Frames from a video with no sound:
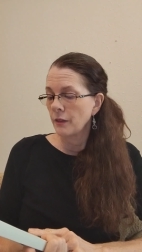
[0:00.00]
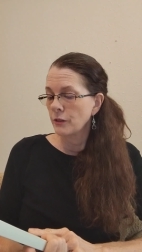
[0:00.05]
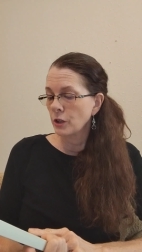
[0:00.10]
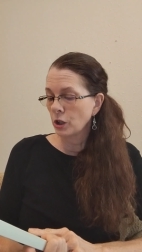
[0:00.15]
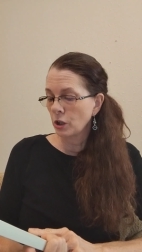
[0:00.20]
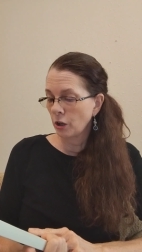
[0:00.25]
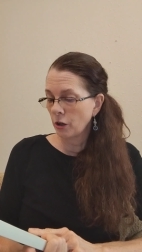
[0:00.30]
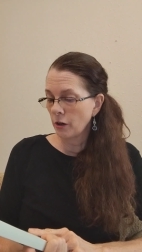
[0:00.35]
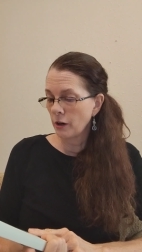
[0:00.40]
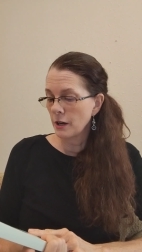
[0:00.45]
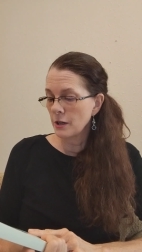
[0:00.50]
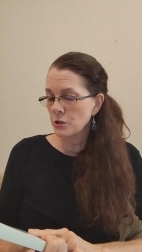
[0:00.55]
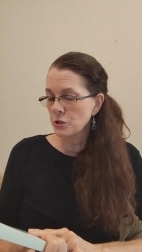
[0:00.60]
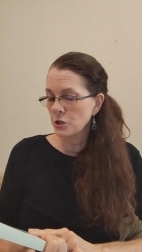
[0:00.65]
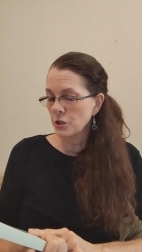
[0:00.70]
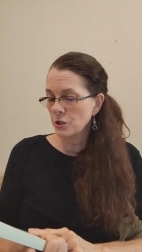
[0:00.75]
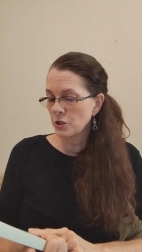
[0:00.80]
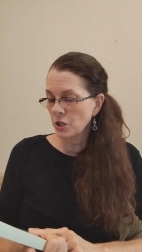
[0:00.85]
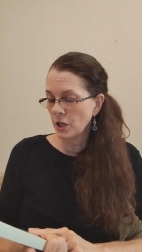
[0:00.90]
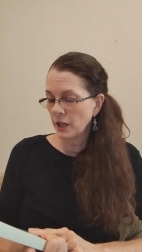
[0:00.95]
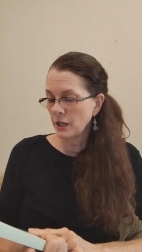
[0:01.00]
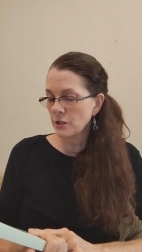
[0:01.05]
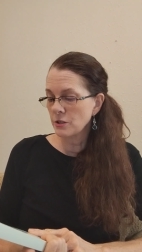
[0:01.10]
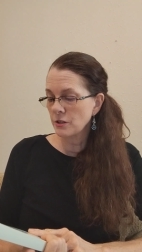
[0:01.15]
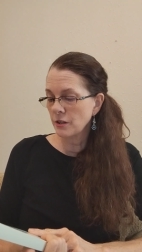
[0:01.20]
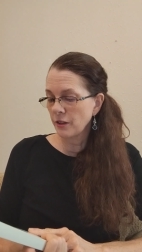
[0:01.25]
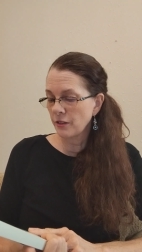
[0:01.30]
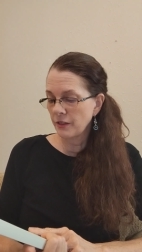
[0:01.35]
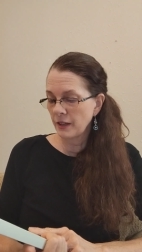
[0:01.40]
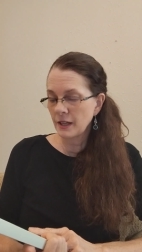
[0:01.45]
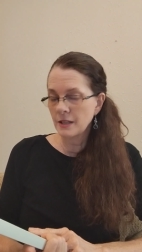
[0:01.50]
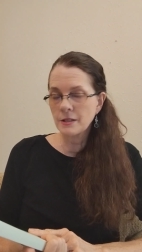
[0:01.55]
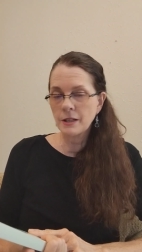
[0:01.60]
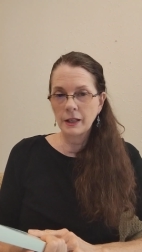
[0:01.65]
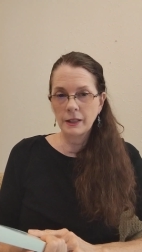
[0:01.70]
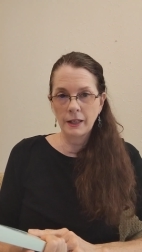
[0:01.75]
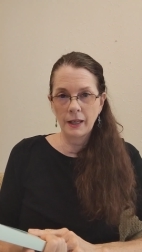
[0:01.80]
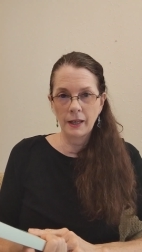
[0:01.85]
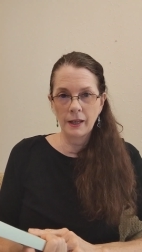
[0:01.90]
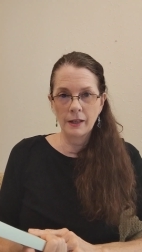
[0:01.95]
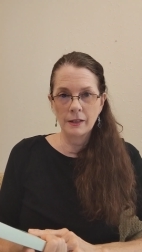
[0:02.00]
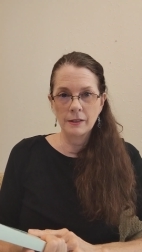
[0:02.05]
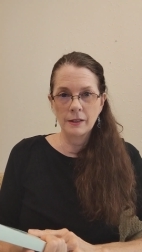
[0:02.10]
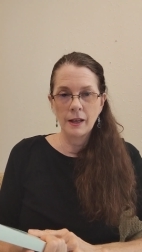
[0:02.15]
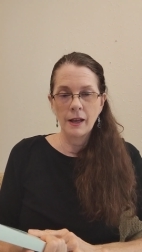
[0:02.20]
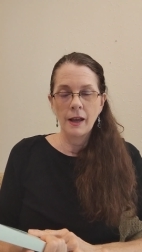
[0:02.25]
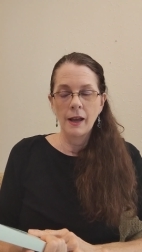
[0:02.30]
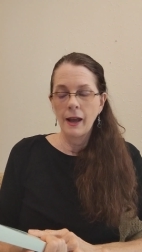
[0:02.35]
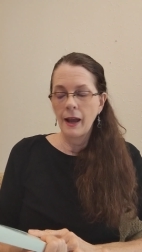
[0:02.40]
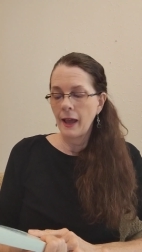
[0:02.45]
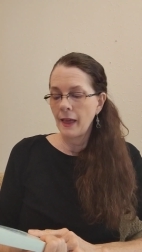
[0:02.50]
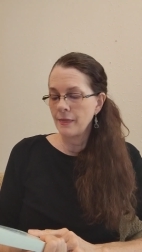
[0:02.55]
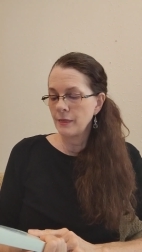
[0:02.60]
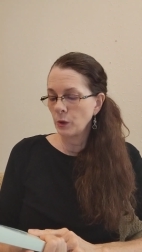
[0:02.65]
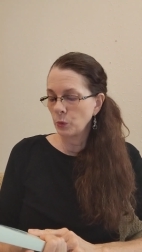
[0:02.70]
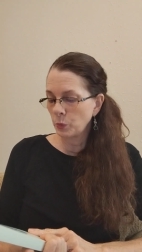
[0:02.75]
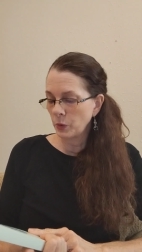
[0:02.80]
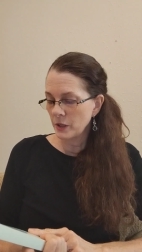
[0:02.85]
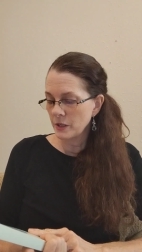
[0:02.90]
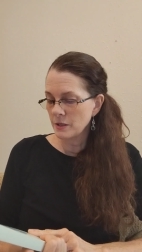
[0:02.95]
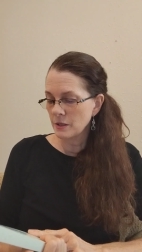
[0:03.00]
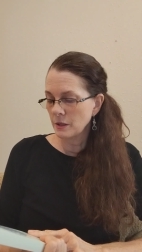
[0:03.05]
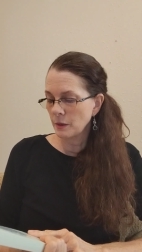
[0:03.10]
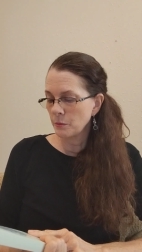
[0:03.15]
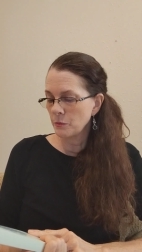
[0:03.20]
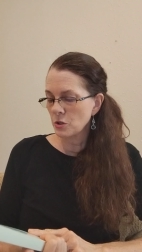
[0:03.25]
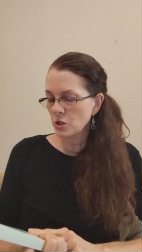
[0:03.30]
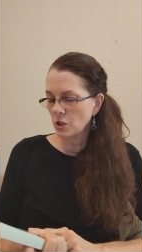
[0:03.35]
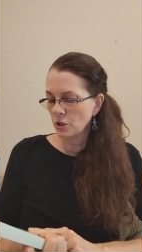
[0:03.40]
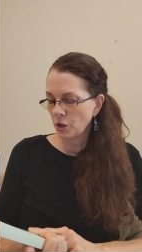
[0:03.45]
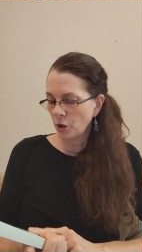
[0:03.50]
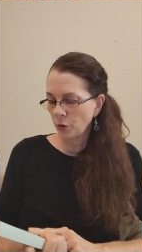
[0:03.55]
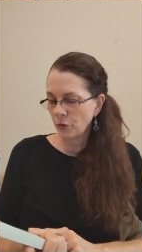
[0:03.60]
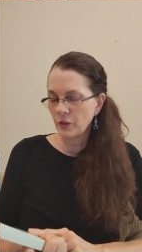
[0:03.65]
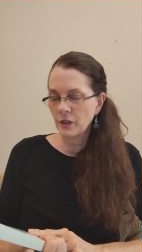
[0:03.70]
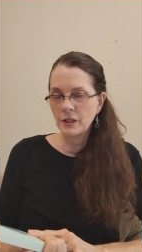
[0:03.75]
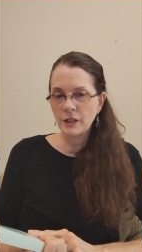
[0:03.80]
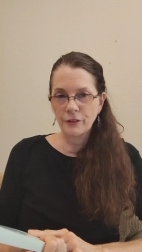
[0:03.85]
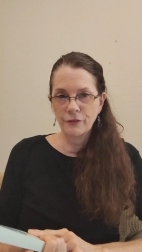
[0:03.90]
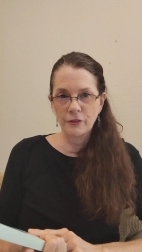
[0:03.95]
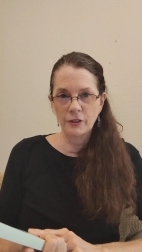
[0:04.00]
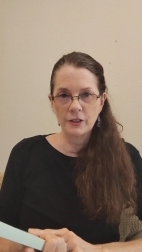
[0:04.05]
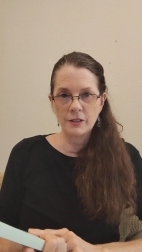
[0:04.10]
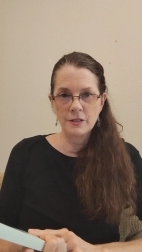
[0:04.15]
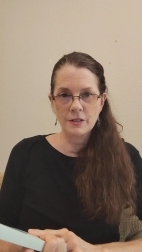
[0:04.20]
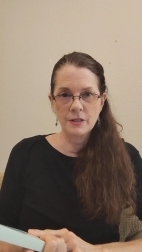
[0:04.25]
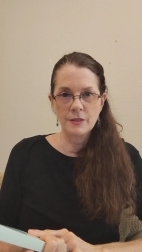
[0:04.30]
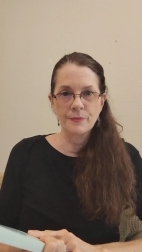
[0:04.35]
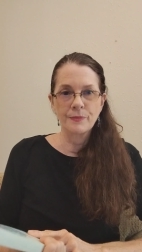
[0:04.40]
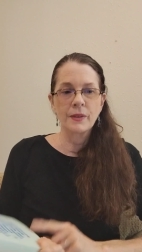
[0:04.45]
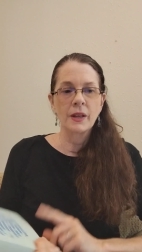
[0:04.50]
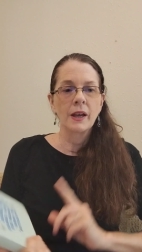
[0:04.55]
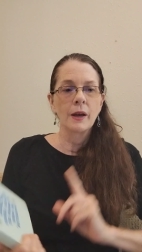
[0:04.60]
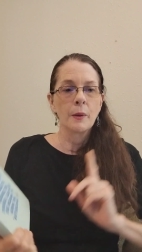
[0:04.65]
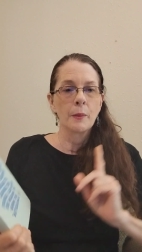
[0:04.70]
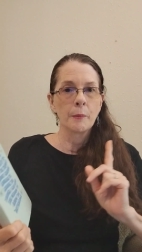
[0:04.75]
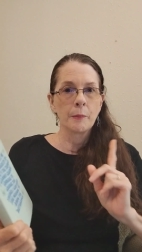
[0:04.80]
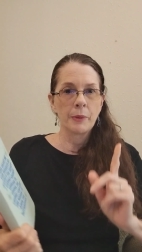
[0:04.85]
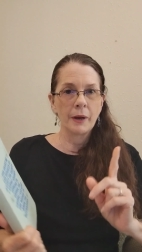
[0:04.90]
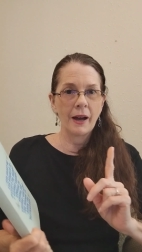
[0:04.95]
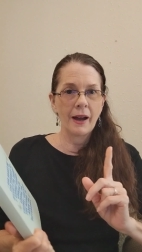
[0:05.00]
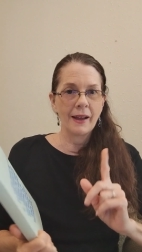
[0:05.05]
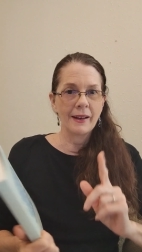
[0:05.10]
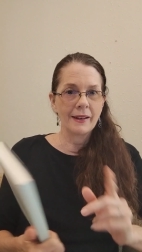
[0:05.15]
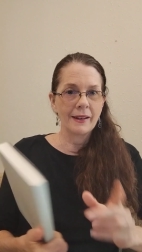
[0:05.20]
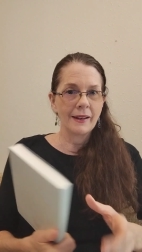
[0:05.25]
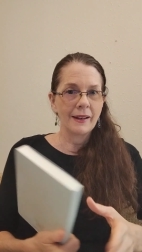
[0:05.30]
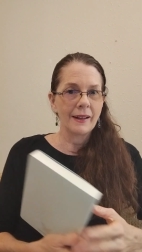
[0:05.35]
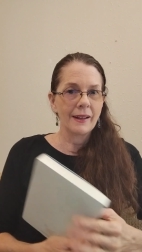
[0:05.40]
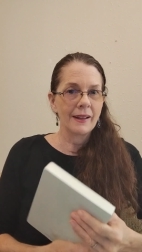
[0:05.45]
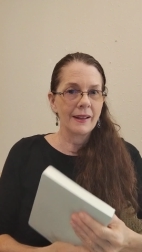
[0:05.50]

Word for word: the courage to change the things I can, and the wisdom to know the difference. But